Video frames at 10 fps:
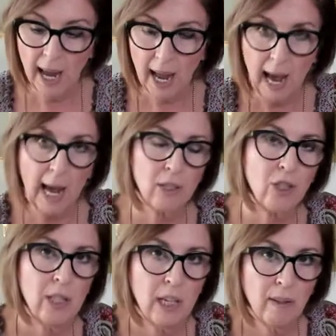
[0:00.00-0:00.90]

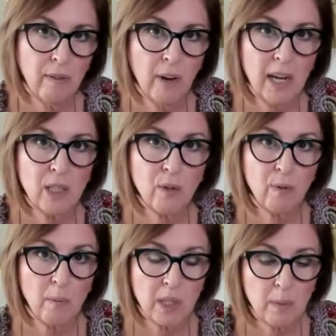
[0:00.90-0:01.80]
action and advice
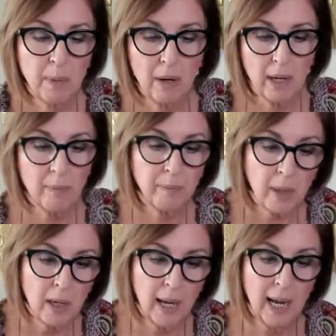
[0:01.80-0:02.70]
from Spirit,
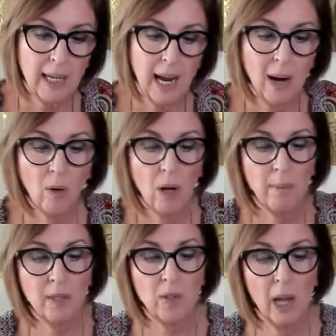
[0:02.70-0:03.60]
and
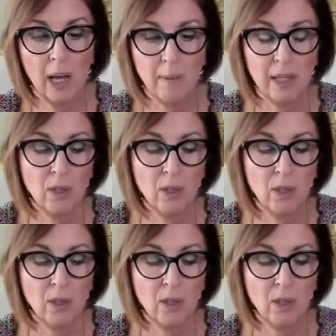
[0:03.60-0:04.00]
outcome and timing.